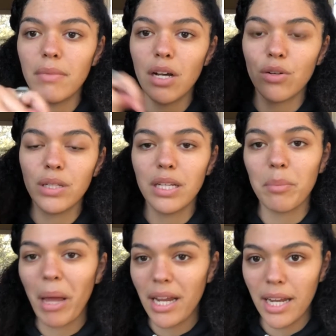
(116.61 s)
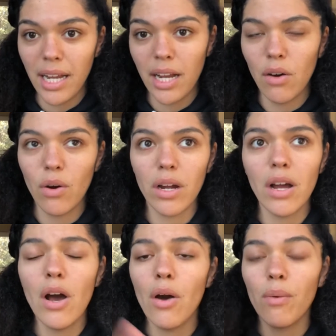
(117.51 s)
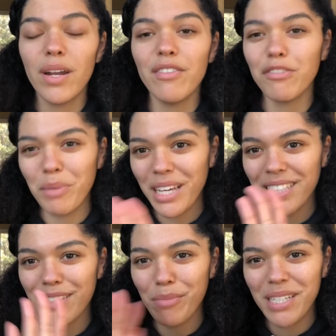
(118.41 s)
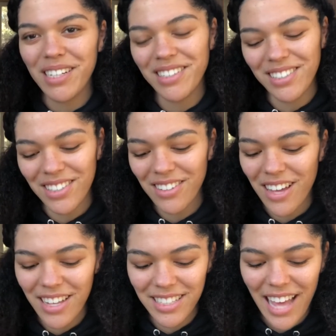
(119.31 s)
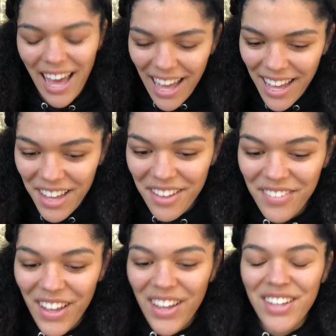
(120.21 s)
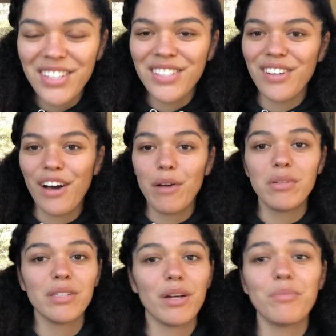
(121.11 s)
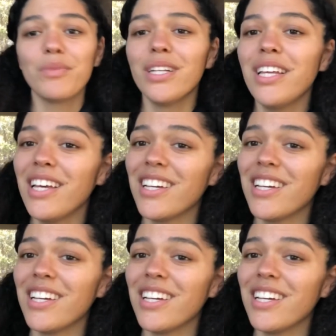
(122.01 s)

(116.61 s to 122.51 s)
acrylic painting or whatever paints and materials you guys have so i'm, I'm really